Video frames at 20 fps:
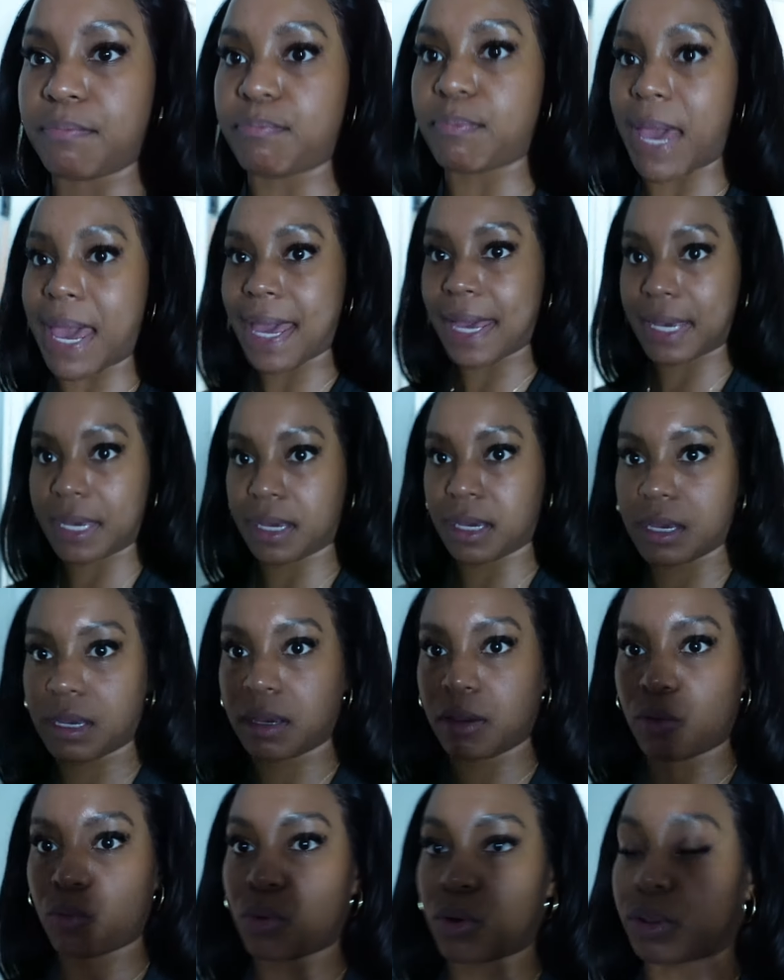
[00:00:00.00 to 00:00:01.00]
back
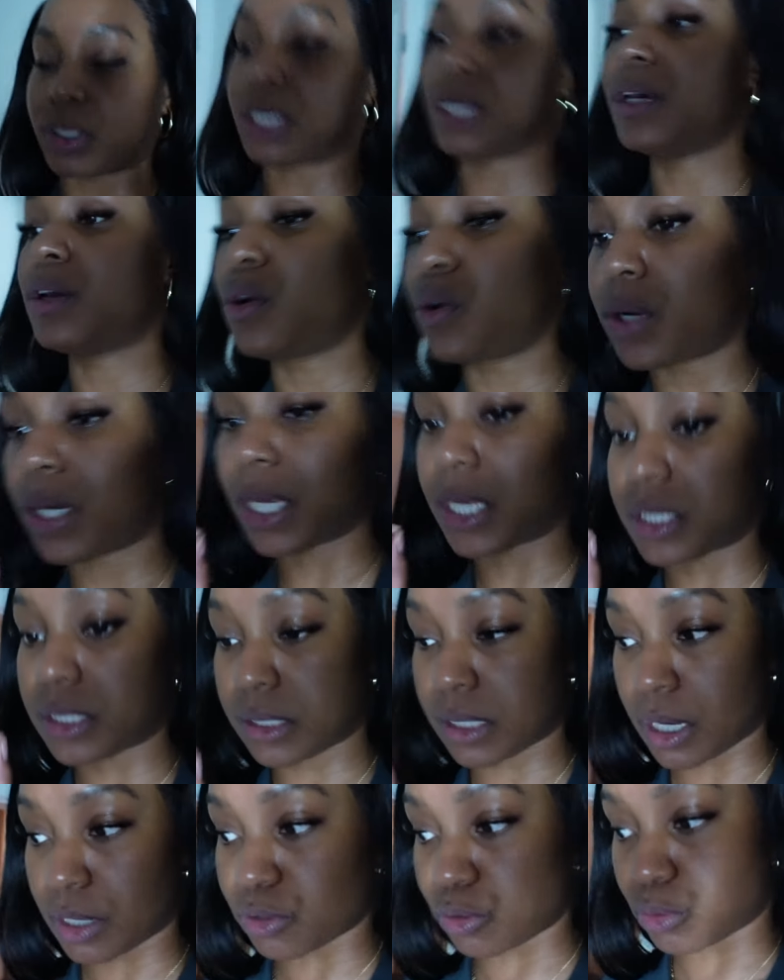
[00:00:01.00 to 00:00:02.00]
get on a
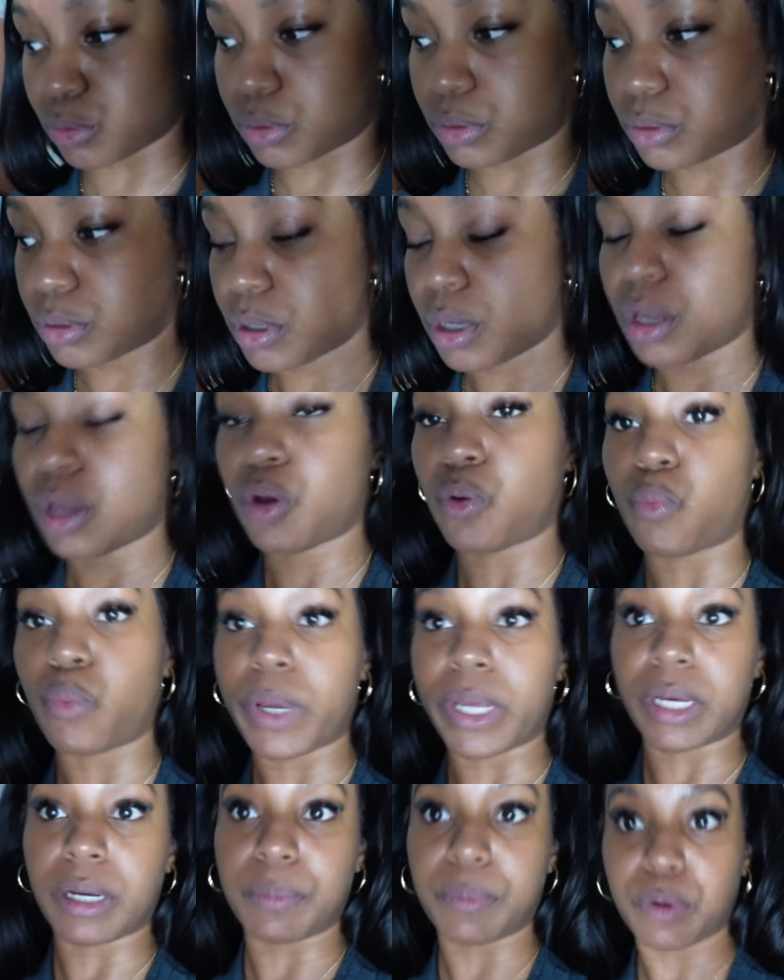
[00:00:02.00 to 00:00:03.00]
schedule.
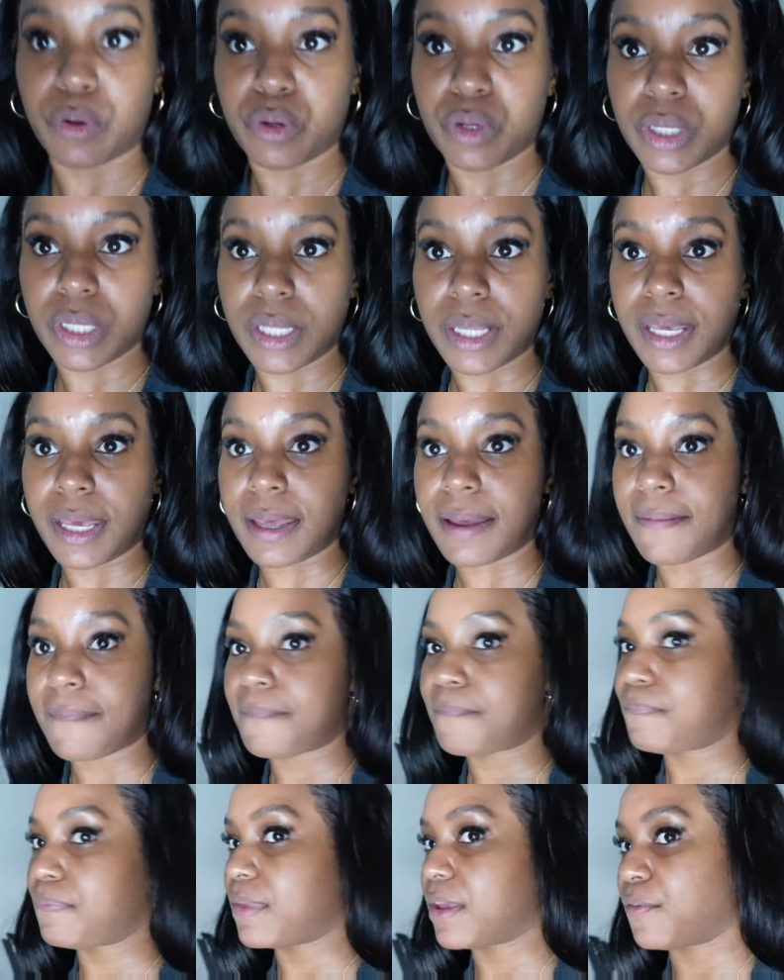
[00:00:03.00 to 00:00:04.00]
Wake up early,
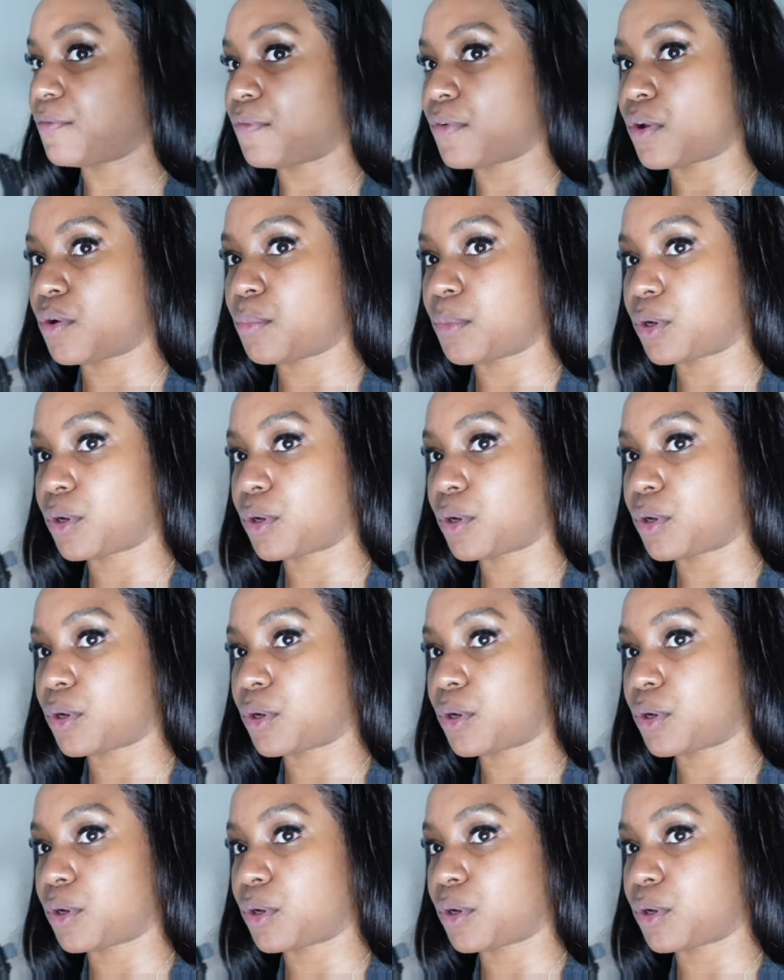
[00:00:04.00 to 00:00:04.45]
film